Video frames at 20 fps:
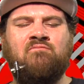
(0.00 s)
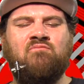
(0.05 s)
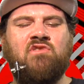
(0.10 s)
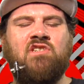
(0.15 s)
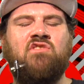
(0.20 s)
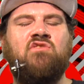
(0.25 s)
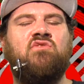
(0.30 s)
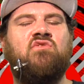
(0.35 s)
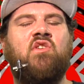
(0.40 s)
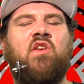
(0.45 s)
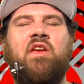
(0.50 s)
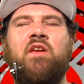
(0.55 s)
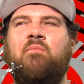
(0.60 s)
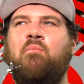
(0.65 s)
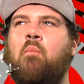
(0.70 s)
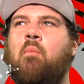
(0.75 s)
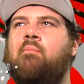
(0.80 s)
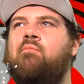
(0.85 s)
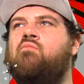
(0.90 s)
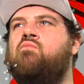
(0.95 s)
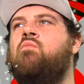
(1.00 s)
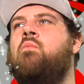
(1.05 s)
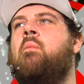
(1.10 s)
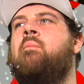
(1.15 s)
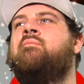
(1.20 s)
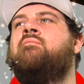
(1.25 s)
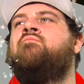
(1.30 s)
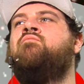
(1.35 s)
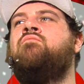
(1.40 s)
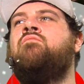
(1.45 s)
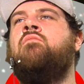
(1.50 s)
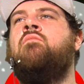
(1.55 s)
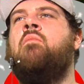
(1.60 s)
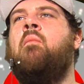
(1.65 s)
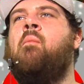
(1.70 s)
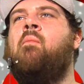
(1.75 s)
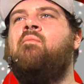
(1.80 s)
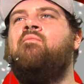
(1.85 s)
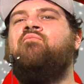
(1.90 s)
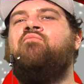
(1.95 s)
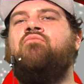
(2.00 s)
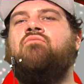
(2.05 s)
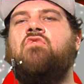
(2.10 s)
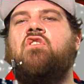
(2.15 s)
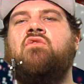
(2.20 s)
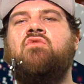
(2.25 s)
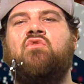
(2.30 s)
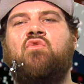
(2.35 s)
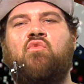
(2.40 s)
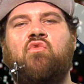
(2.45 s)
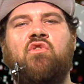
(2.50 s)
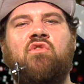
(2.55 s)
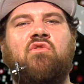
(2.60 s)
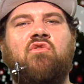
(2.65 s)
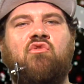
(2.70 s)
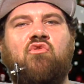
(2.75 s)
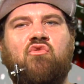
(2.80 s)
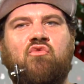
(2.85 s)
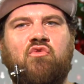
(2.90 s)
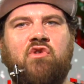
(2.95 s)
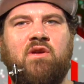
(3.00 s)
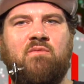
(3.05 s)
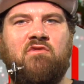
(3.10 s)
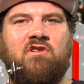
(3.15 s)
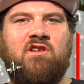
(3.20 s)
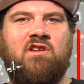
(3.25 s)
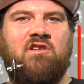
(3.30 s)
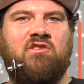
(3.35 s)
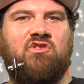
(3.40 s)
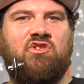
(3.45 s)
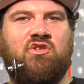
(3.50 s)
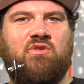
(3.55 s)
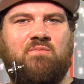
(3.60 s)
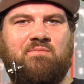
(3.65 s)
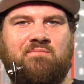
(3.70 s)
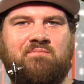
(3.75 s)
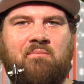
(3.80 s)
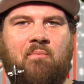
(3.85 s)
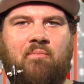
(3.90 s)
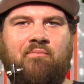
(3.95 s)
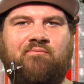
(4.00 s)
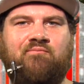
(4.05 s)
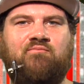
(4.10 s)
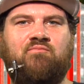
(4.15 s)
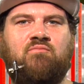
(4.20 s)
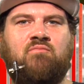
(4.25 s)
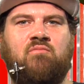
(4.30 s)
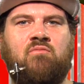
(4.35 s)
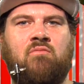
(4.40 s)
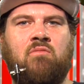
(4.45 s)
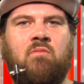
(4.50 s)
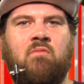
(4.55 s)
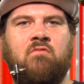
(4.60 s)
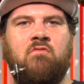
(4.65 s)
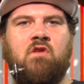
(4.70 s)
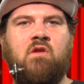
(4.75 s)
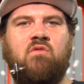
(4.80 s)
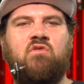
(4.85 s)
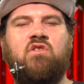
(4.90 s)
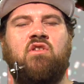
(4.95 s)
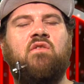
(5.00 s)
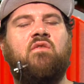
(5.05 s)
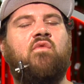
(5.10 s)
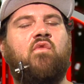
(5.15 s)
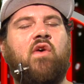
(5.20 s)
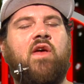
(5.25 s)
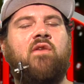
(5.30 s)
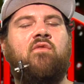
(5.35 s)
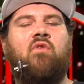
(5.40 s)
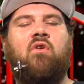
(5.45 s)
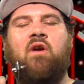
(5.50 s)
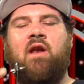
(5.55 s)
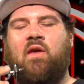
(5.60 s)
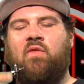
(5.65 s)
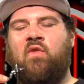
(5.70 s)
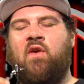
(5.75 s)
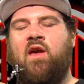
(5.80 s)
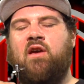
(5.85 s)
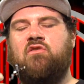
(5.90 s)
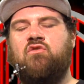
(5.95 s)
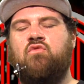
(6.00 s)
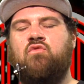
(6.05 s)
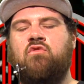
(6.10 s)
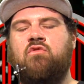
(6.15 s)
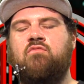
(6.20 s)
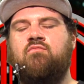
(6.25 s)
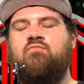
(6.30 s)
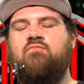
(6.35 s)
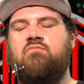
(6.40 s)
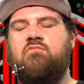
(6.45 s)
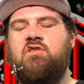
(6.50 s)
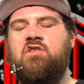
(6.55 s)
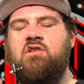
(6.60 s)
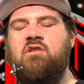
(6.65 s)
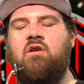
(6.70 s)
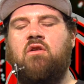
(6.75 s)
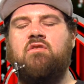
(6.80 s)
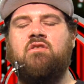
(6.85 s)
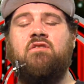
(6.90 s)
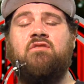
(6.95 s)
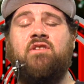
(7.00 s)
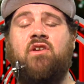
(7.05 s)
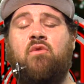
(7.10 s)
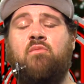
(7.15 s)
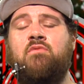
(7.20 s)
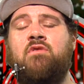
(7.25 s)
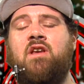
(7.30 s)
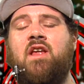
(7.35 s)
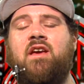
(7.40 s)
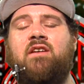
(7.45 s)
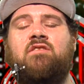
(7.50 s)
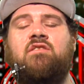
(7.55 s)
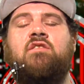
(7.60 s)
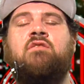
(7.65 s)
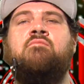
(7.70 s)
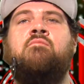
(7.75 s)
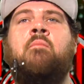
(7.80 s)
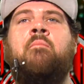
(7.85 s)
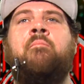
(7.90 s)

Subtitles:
Yeah, there's a real creaminess to the flavor, not the actual Cheetos, because that would have been nasty.